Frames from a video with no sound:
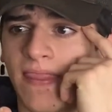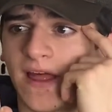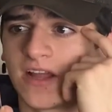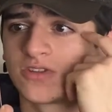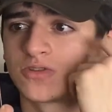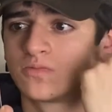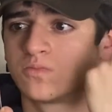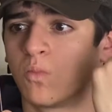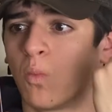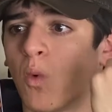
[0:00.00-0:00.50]

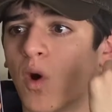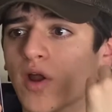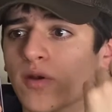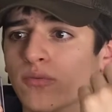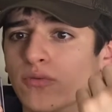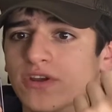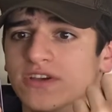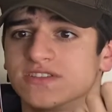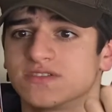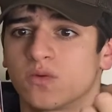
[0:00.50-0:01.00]
That's one
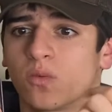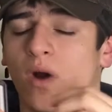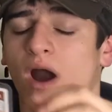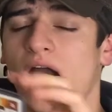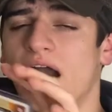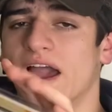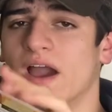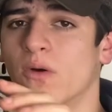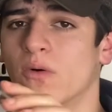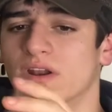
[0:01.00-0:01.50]
reason
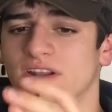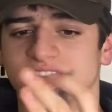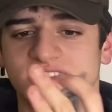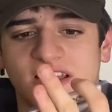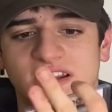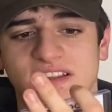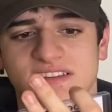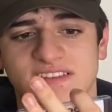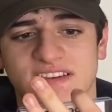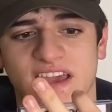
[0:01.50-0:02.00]
why I want to
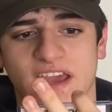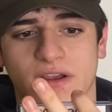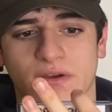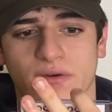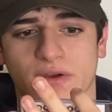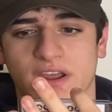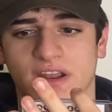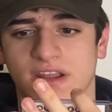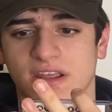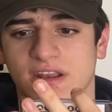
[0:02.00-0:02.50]
send it to get
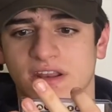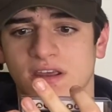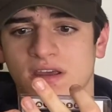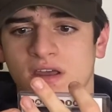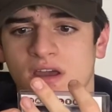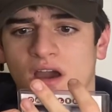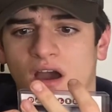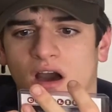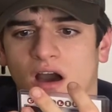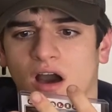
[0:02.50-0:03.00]
graded.
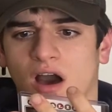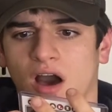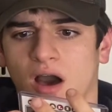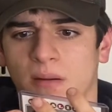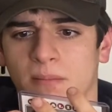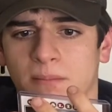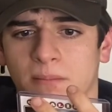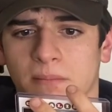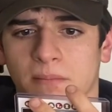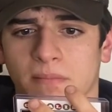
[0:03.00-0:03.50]

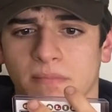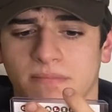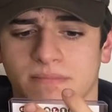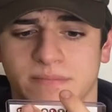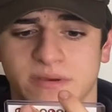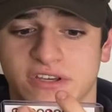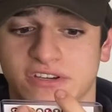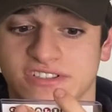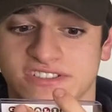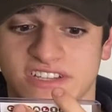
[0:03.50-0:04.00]

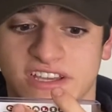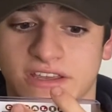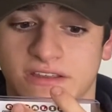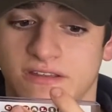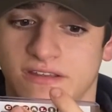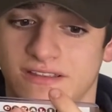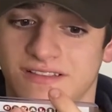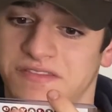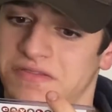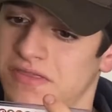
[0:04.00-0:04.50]
Because
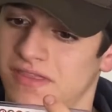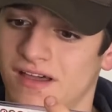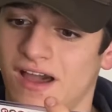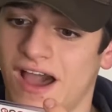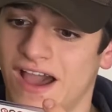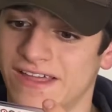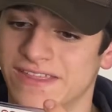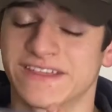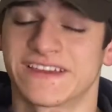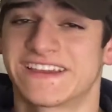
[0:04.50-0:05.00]

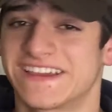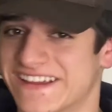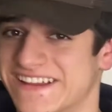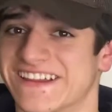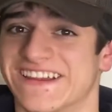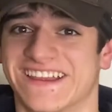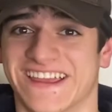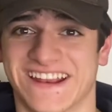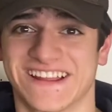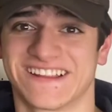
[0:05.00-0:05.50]
I think it
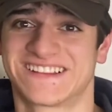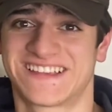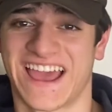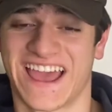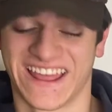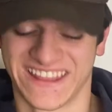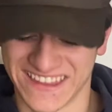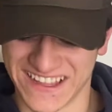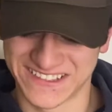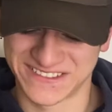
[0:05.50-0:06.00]
could get a
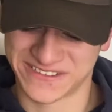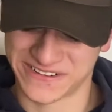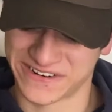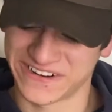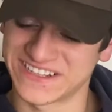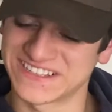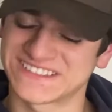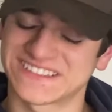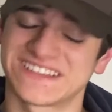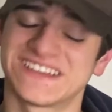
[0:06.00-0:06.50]
10. That's
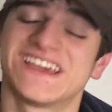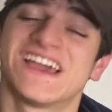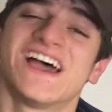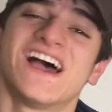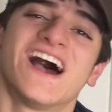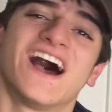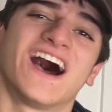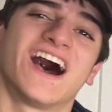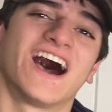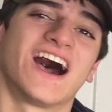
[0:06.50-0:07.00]
crazy.
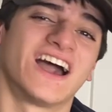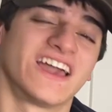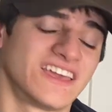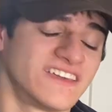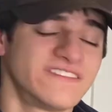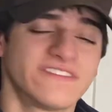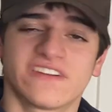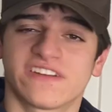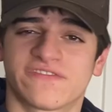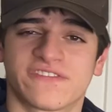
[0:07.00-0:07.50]

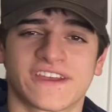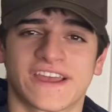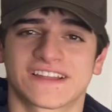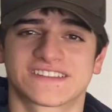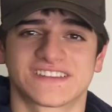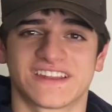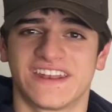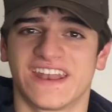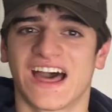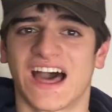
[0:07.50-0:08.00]
Even if it
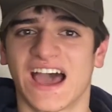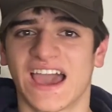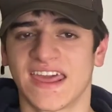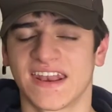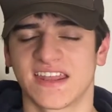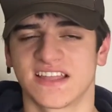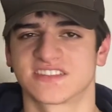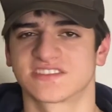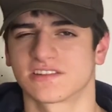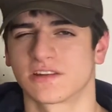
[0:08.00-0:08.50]
gets a
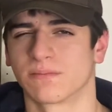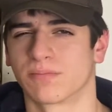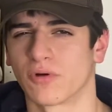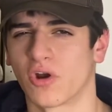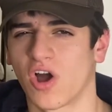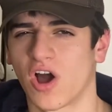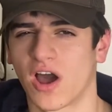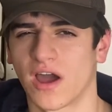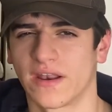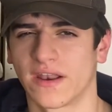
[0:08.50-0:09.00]
9, it's
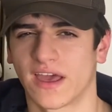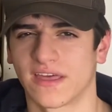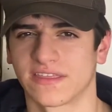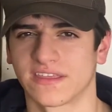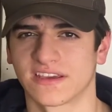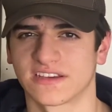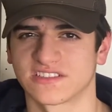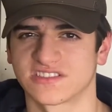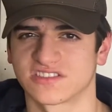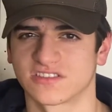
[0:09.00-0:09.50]
LeBron. I
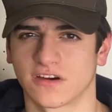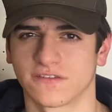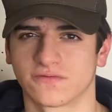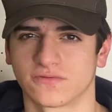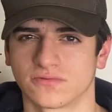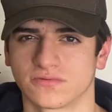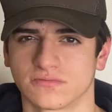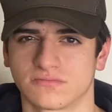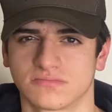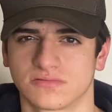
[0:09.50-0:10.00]
think his stuff
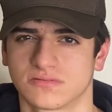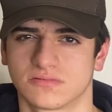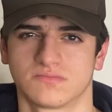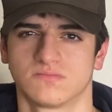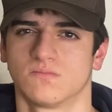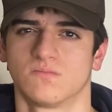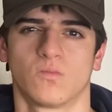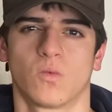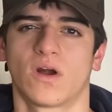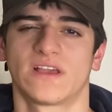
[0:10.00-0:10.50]
will
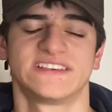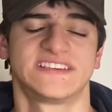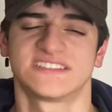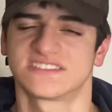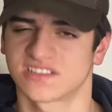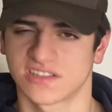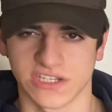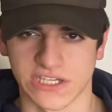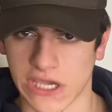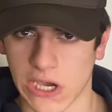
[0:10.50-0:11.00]

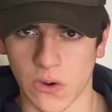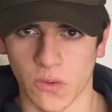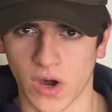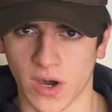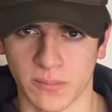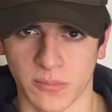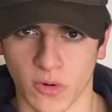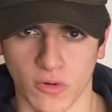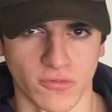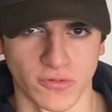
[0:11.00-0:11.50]
easily go
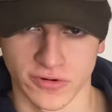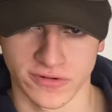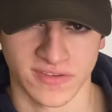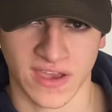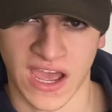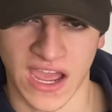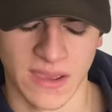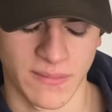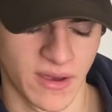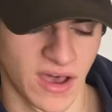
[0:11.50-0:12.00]
up over time.